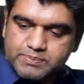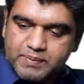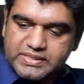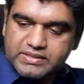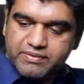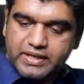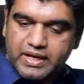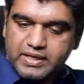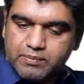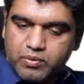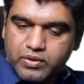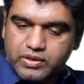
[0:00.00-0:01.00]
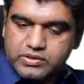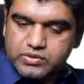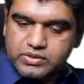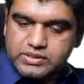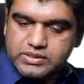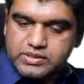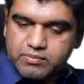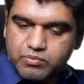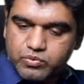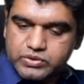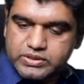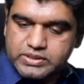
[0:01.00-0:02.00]
specific antibody. So this is the
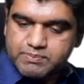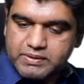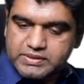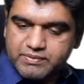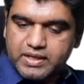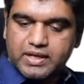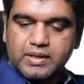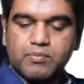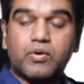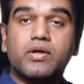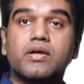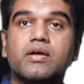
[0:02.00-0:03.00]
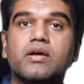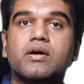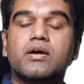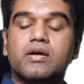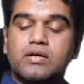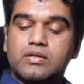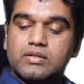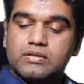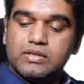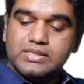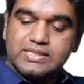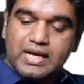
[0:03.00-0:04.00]
most specific antibody.
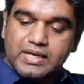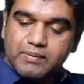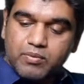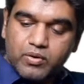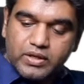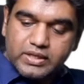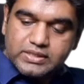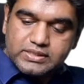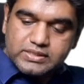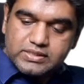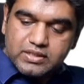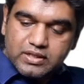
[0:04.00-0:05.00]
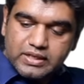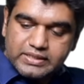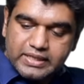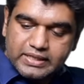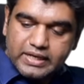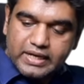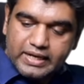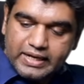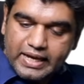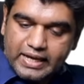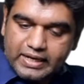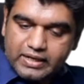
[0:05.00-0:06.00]
This antibody is detected
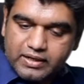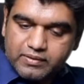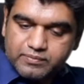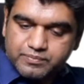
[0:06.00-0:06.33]
indirectly.